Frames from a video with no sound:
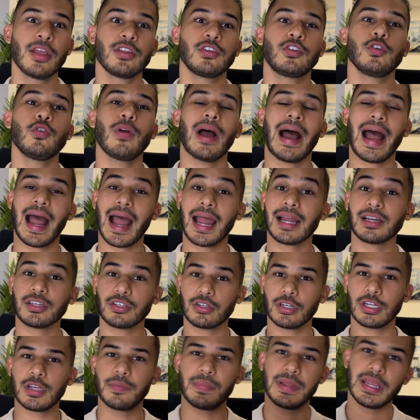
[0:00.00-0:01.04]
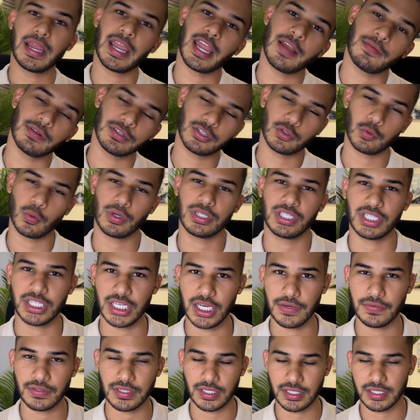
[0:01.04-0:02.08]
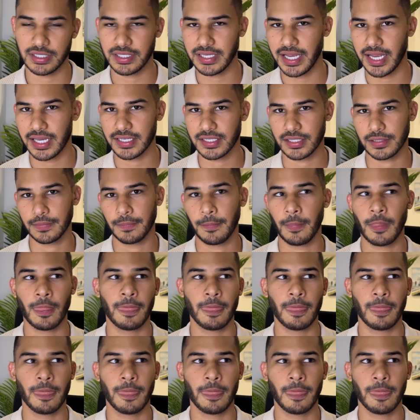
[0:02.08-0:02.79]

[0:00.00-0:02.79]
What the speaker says: to actually be able to achieve success.